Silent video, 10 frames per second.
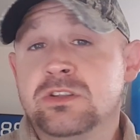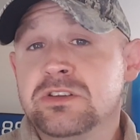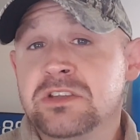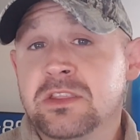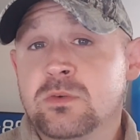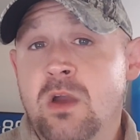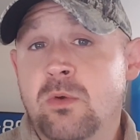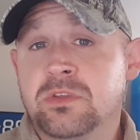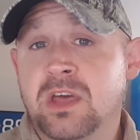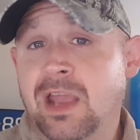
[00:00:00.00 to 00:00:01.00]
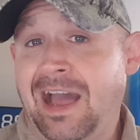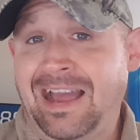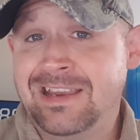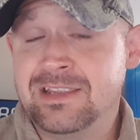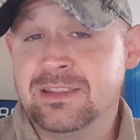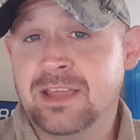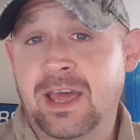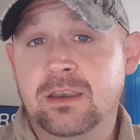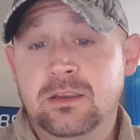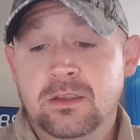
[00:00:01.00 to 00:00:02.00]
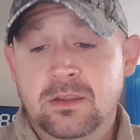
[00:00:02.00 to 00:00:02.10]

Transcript: And there's nothing wrong with that. I did that.